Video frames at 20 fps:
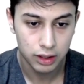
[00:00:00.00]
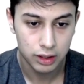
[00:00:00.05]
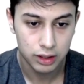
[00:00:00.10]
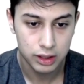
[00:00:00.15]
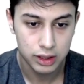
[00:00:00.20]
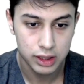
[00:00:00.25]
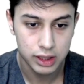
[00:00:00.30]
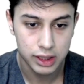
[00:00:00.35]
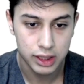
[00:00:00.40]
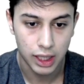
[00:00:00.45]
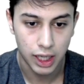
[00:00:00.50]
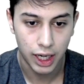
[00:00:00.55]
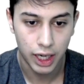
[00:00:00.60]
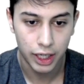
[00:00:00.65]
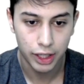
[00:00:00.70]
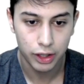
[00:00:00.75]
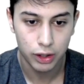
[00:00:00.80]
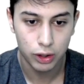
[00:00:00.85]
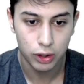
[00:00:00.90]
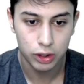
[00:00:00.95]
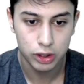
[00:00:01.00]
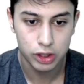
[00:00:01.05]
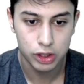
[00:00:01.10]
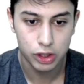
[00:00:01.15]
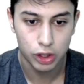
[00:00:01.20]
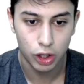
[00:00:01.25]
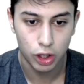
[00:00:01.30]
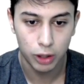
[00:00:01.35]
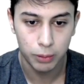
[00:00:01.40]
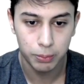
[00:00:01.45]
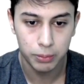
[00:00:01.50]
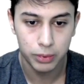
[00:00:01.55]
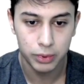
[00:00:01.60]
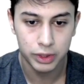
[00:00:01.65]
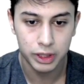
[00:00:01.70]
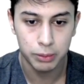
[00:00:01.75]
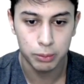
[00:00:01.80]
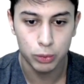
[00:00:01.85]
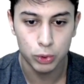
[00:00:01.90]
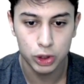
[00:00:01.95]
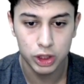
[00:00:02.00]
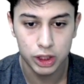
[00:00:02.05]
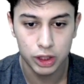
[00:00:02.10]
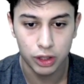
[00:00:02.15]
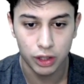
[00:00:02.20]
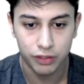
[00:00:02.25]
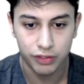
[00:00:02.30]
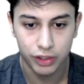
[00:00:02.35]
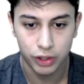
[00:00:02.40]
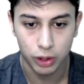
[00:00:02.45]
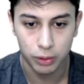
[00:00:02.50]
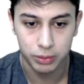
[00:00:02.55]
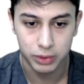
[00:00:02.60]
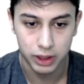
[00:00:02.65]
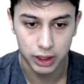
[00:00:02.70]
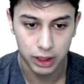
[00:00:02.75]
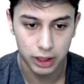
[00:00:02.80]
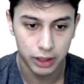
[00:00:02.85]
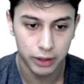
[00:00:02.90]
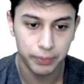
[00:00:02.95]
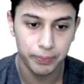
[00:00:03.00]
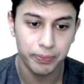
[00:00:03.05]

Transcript: start or stop the motion of an object.